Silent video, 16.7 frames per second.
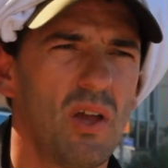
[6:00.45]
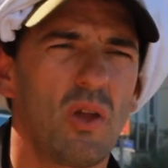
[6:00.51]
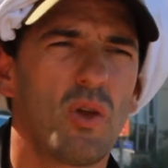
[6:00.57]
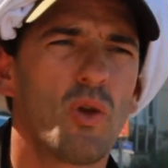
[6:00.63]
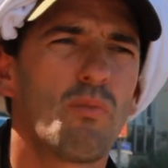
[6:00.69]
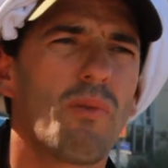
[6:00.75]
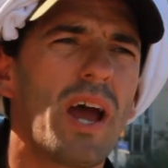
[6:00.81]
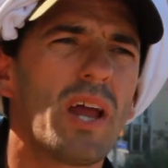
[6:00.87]

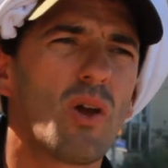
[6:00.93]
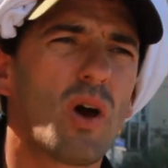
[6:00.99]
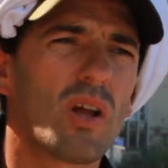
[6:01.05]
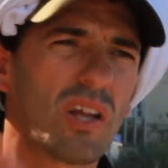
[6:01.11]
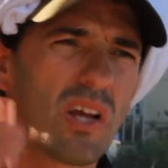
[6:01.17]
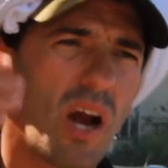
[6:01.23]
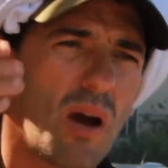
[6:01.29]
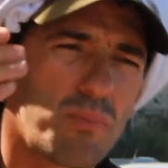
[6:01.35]
You might
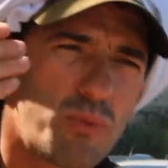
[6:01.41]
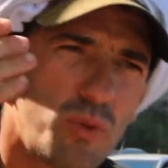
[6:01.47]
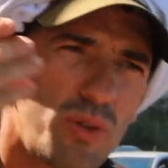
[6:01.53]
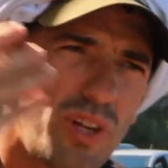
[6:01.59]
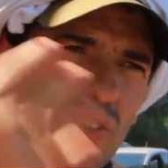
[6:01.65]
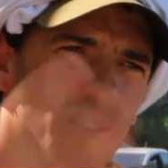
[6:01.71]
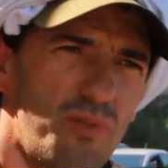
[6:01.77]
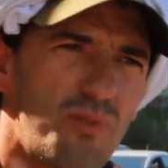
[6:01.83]
not come to
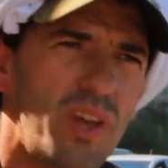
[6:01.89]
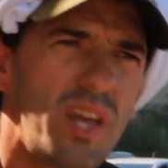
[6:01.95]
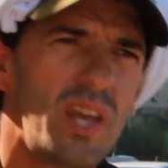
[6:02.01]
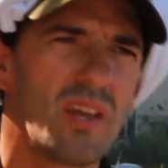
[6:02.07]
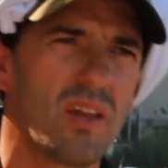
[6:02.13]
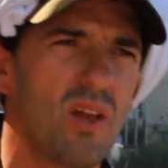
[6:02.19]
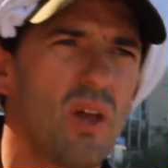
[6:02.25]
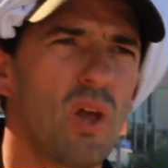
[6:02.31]
the
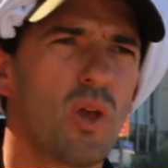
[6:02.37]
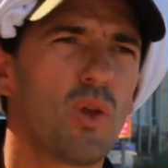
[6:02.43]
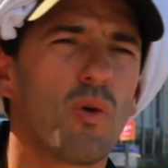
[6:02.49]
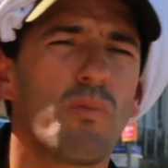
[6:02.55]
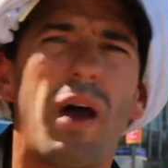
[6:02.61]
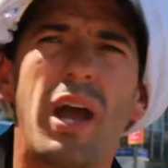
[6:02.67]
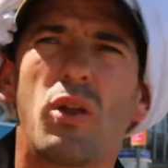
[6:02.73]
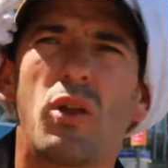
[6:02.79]
TV. You might